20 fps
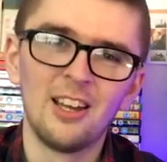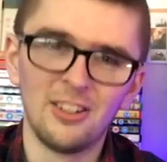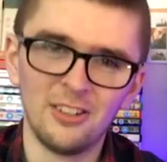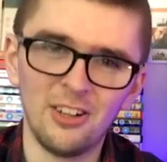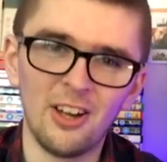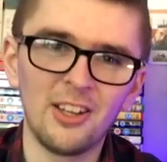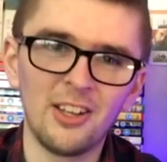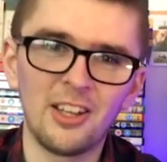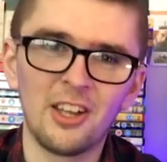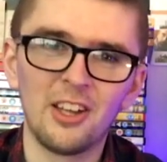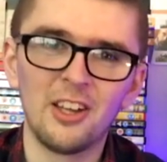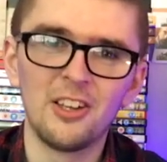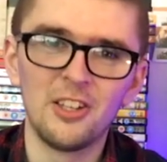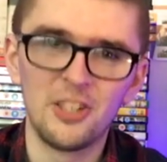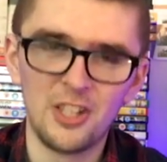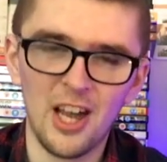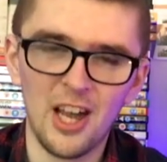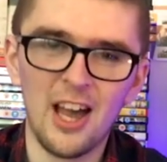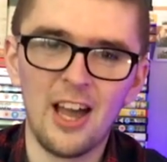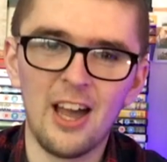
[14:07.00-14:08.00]
like,
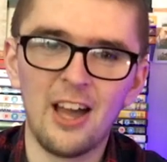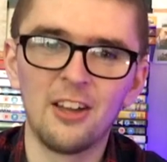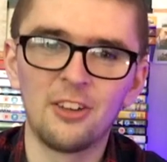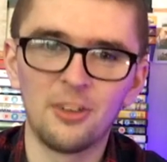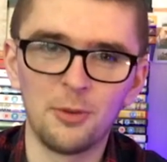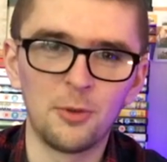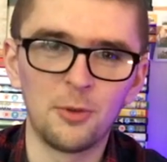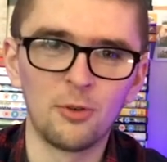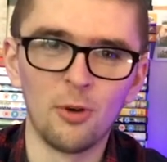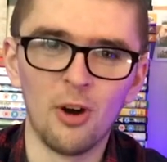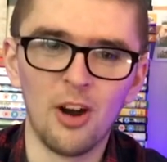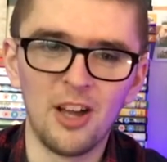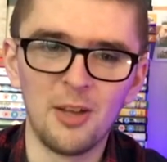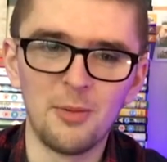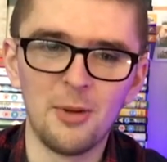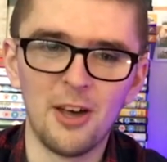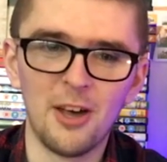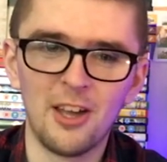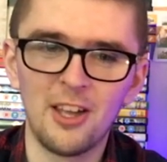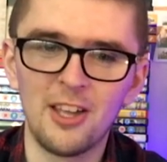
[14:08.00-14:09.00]
share,
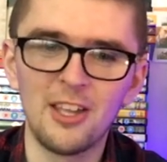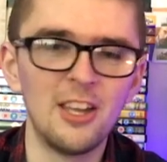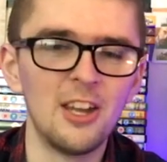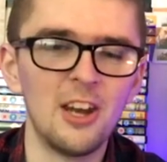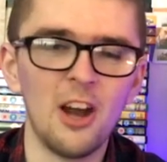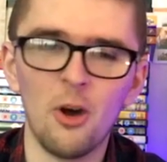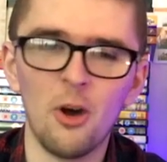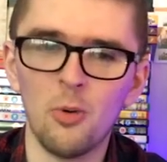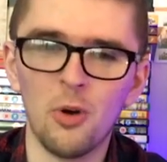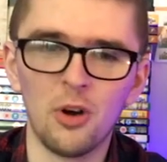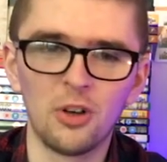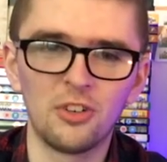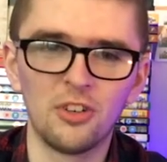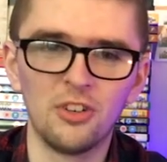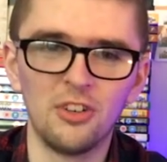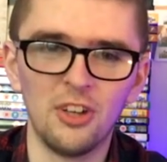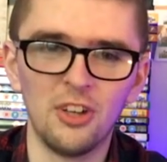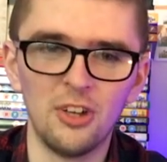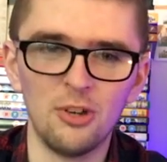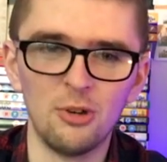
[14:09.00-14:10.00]
subscribe, you know what
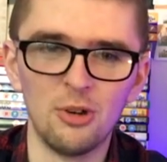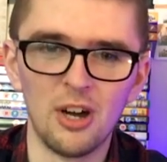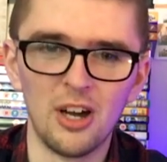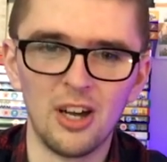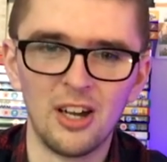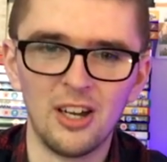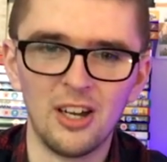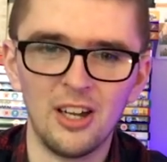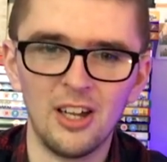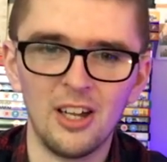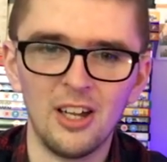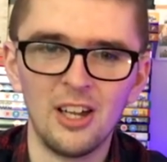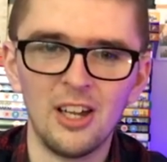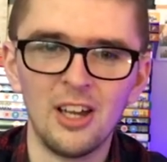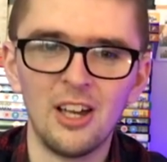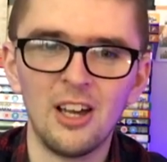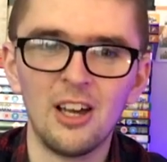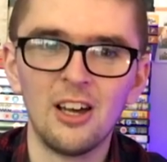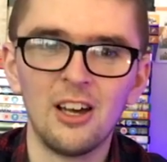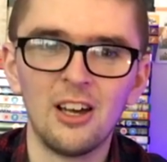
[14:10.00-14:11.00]
to do.
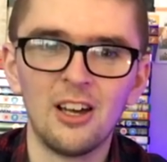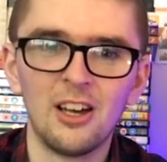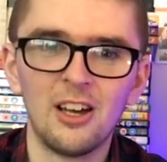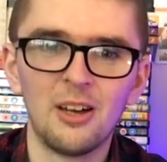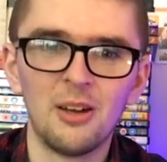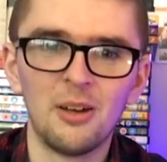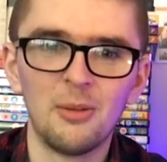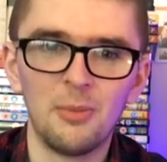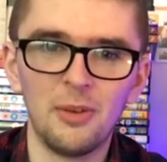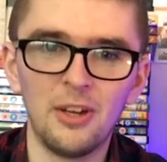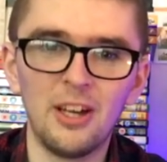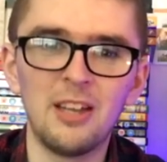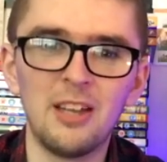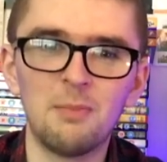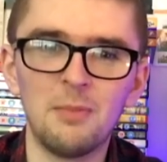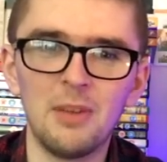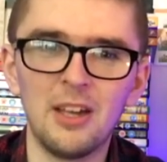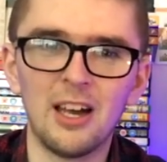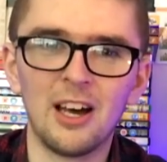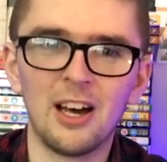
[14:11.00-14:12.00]

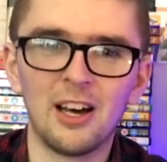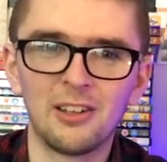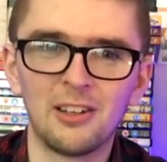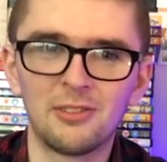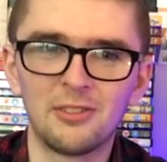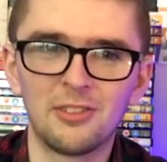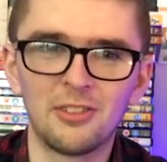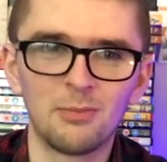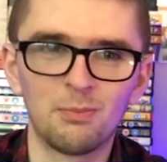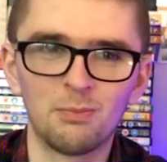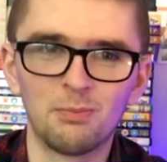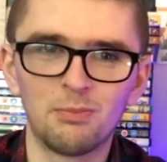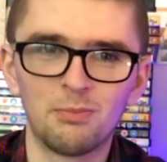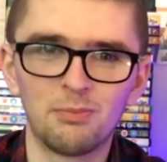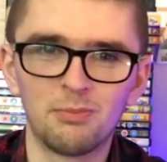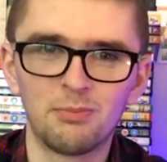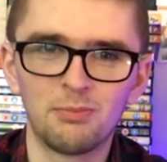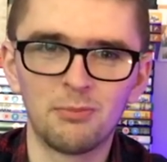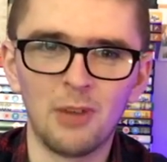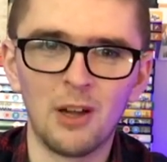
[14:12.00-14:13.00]
Believe me,
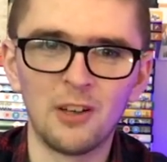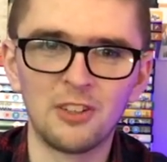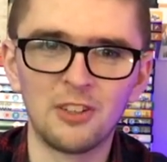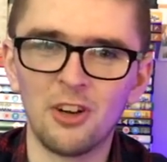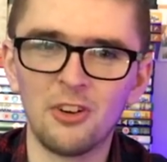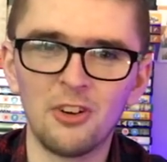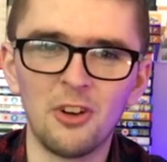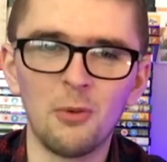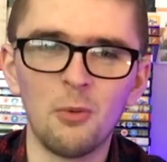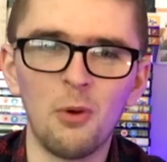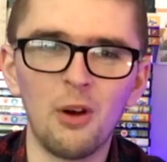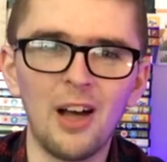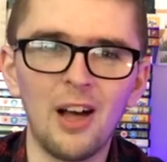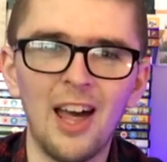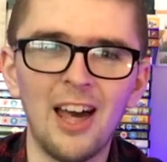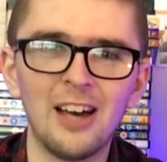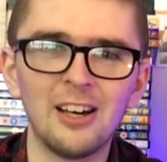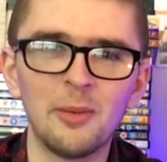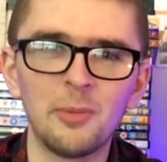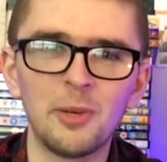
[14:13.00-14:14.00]
I don't know what the
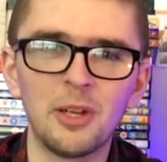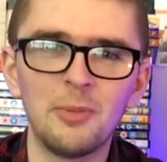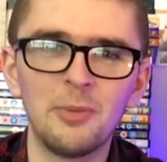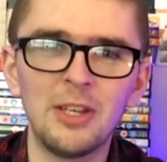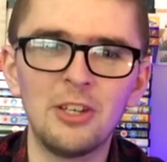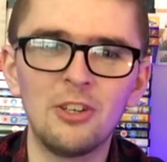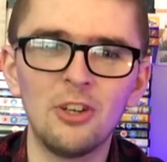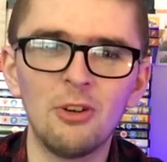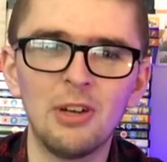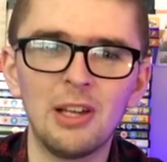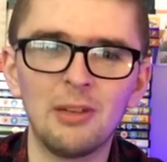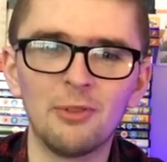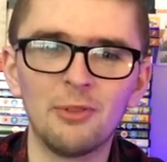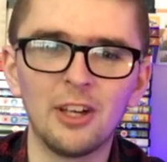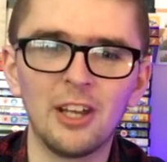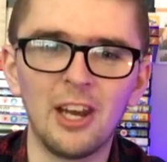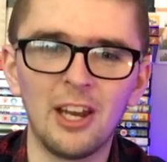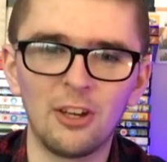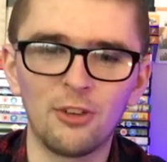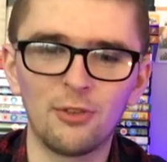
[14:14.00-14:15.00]
hell I'm going to be doing
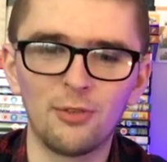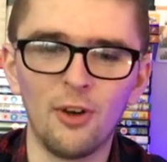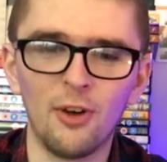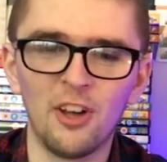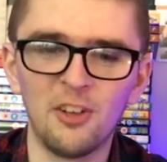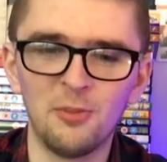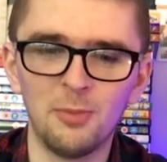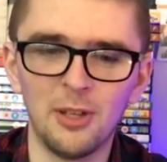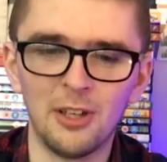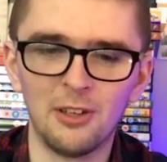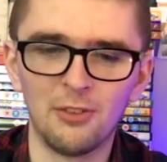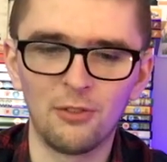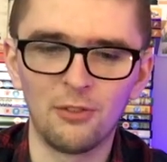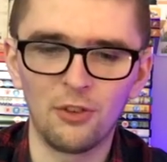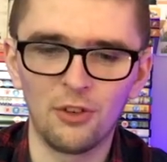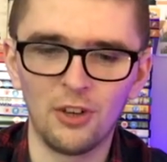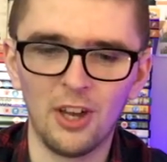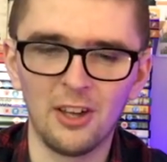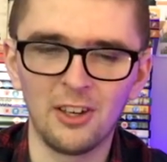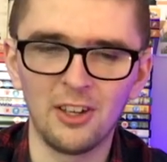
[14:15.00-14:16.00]
for the next 5
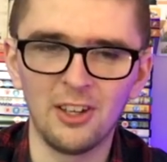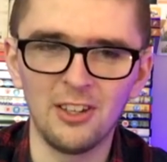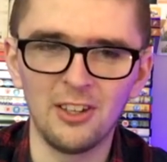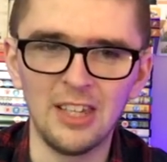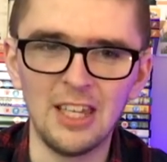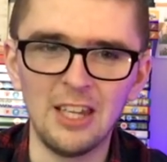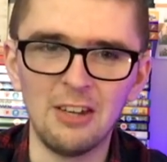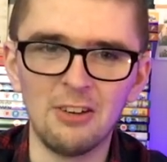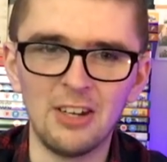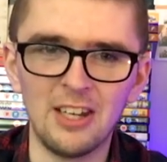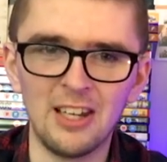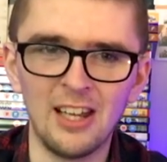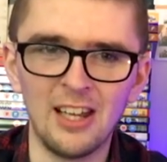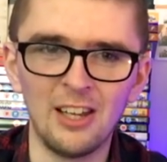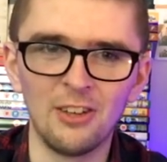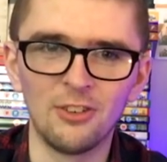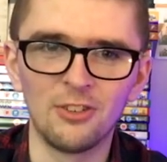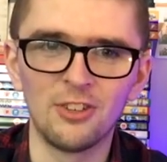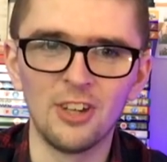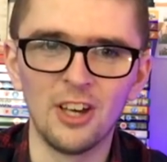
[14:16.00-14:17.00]
months now that uni
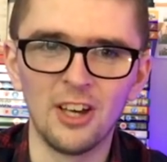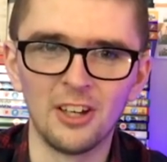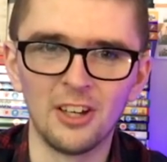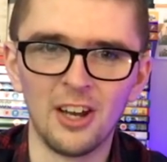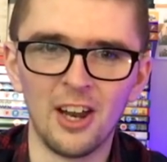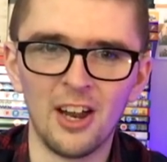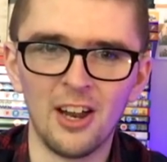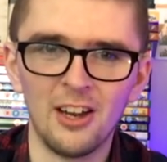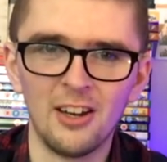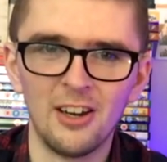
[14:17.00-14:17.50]
is done.